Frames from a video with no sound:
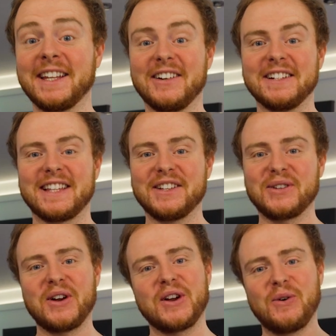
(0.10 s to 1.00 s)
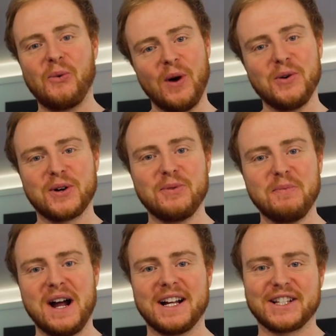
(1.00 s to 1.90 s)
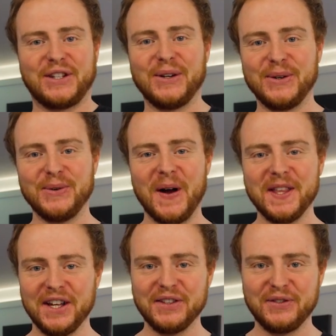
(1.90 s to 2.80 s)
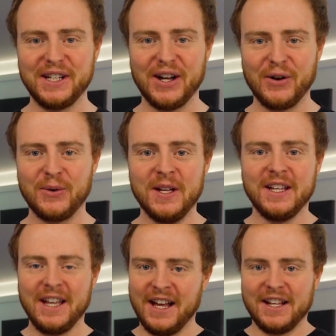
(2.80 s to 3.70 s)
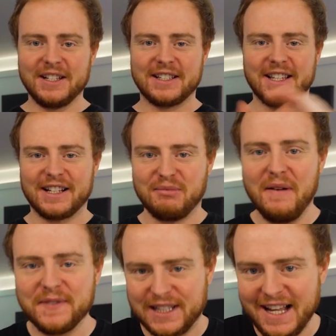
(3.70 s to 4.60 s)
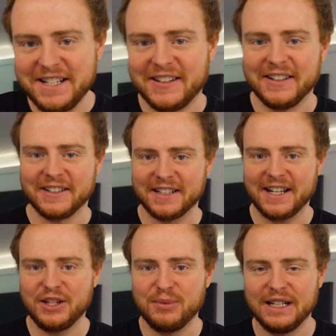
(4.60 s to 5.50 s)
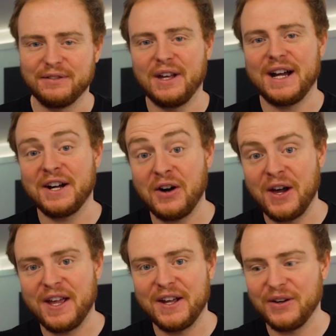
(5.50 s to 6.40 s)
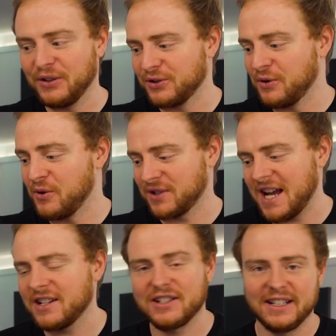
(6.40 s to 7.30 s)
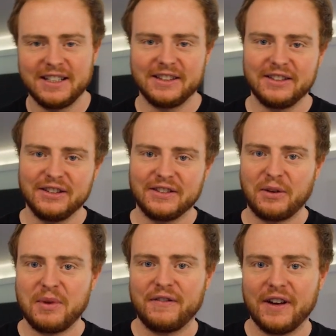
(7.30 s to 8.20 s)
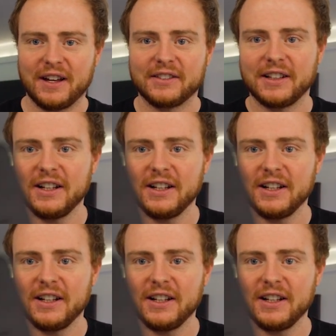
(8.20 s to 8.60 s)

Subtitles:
there guys, how's it going? Welcome back to another video. 6 months later, can you believe that, here on Shockbox? Actually, to be fair, the